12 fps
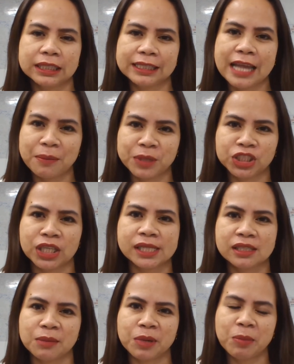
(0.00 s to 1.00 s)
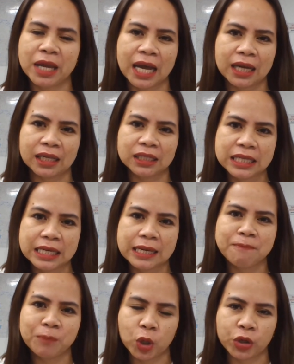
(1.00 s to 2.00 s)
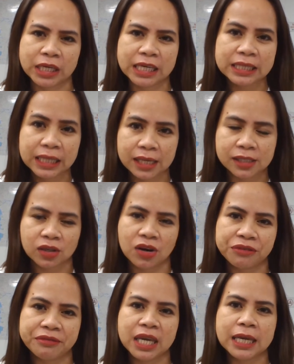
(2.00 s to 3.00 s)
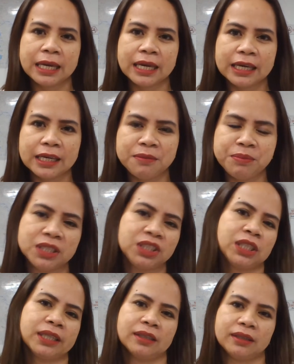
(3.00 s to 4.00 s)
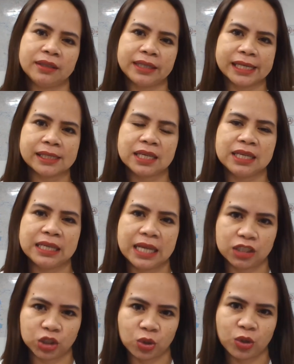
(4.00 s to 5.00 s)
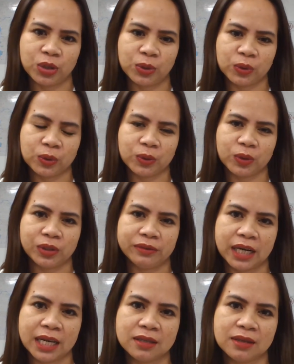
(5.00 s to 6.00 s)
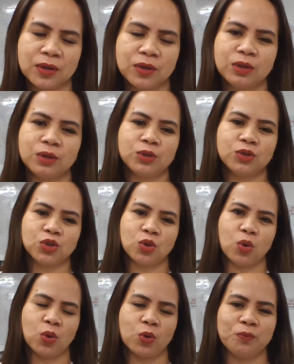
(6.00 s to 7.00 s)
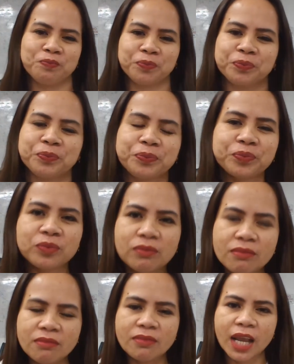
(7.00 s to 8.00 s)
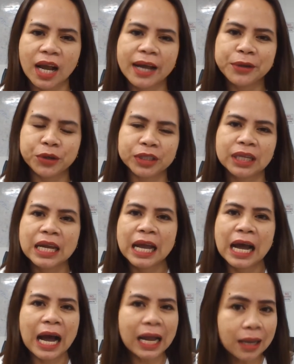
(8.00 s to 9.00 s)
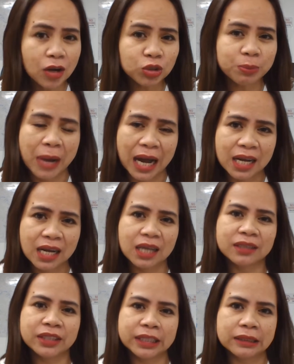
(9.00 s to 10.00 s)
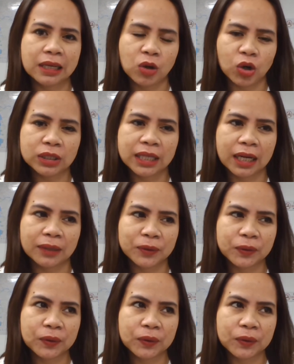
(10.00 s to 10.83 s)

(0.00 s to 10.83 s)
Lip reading: damages na babayaran ni employee in case of immediate resignation. Alright? So, ayun. Allowed ba under the law na